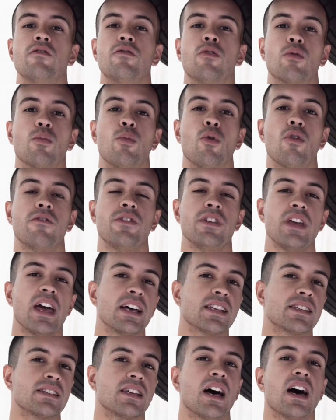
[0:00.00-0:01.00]
for both the
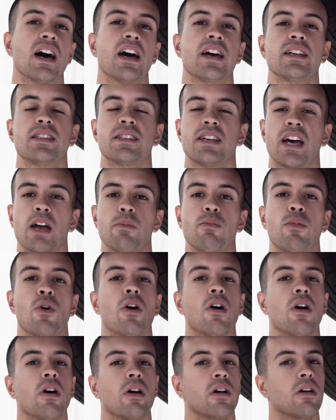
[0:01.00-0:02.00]
SI, Type
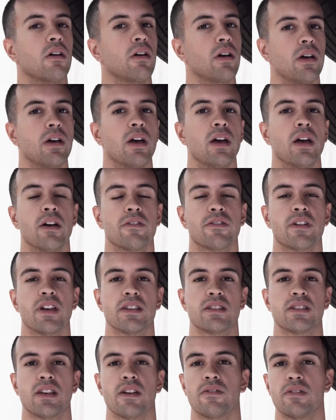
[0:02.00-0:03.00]
R,
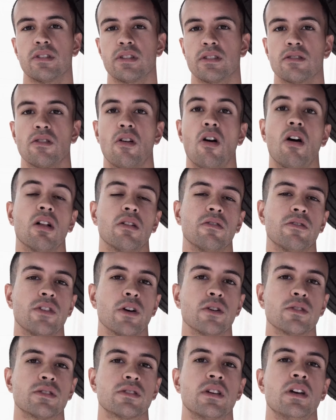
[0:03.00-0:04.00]
FK7s, all of
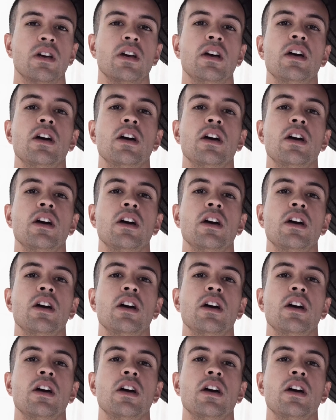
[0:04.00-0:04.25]
those.